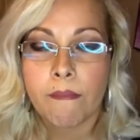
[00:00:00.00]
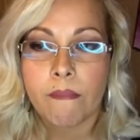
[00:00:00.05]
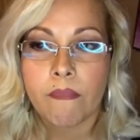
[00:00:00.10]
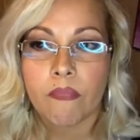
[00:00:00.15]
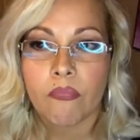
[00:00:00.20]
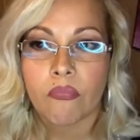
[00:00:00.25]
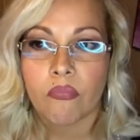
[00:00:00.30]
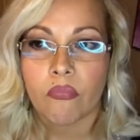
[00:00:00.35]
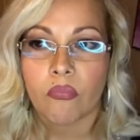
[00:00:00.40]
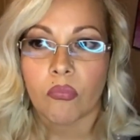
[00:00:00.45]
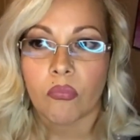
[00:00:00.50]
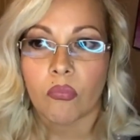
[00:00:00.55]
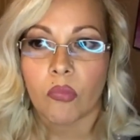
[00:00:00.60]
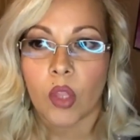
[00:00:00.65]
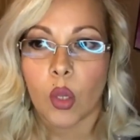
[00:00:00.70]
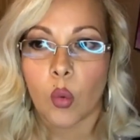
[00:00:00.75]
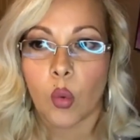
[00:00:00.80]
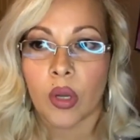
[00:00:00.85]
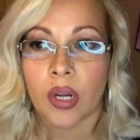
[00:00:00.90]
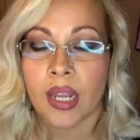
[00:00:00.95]
One
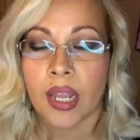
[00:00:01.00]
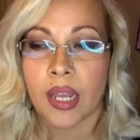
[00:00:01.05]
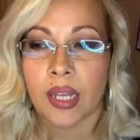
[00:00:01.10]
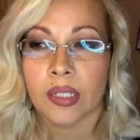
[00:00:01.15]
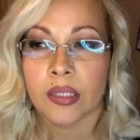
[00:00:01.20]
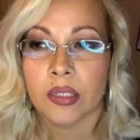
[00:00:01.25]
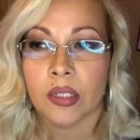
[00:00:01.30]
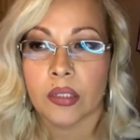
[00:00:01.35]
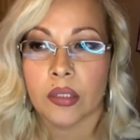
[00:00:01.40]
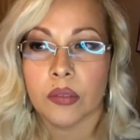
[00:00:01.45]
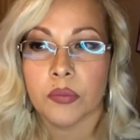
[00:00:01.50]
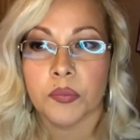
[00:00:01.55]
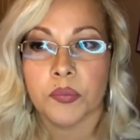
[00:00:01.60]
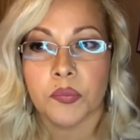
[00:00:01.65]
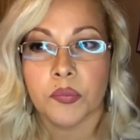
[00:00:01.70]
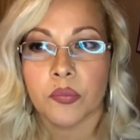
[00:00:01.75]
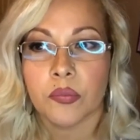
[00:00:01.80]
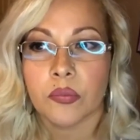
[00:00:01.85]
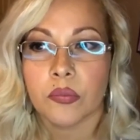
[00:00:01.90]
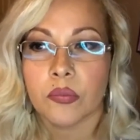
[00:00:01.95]
hand, they'll
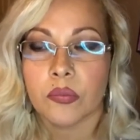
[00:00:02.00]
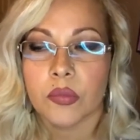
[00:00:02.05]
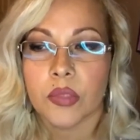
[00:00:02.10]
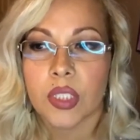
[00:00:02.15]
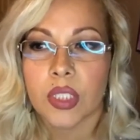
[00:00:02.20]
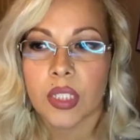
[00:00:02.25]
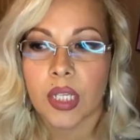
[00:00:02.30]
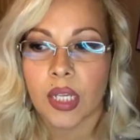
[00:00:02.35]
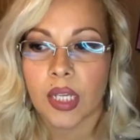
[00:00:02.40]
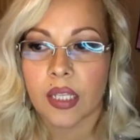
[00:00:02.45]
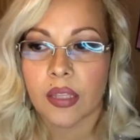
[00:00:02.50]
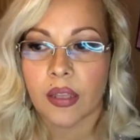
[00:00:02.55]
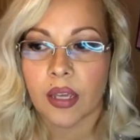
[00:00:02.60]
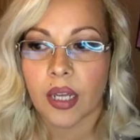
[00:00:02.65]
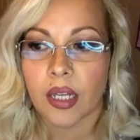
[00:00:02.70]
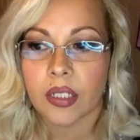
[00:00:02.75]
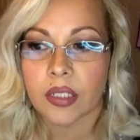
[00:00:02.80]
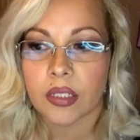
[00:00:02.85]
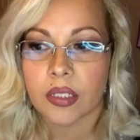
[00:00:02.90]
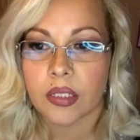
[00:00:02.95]
say that
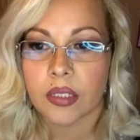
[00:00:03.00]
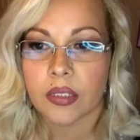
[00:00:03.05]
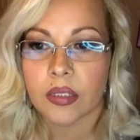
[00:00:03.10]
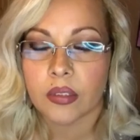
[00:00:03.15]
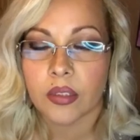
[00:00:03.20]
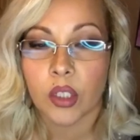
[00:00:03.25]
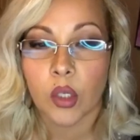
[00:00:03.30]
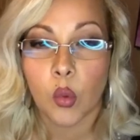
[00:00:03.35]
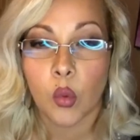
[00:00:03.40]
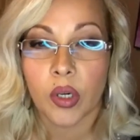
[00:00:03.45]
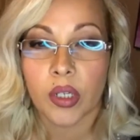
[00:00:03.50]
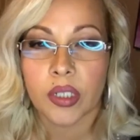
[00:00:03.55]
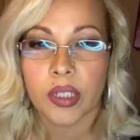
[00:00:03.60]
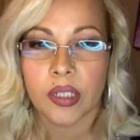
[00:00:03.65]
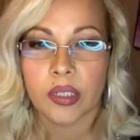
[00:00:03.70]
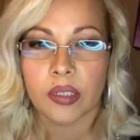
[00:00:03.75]
they're working on